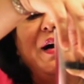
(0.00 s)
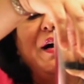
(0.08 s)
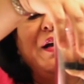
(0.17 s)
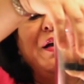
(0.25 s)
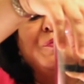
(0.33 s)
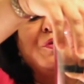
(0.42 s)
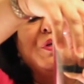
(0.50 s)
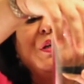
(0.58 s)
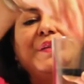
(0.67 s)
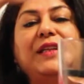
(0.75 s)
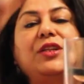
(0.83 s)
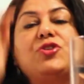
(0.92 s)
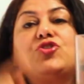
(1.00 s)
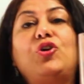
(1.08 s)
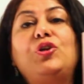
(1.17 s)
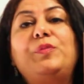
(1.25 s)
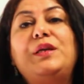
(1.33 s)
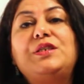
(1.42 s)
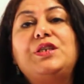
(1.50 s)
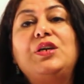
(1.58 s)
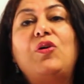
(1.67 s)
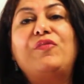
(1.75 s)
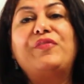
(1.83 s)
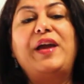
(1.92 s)
I observe that the
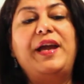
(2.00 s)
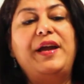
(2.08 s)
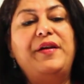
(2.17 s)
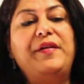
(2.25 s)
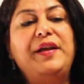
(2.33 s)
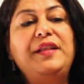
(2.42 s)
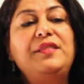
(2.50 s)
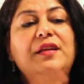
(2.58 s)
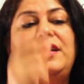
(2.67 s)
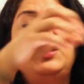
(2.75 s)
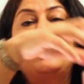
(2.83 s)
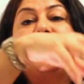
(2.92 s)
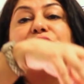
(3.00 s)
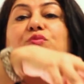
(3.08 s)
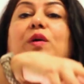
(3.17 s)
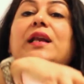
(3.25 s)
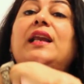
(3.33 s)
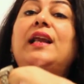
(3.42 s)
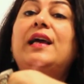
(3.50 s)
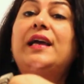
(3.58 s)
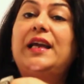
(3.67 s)
solubility of air in the liquid will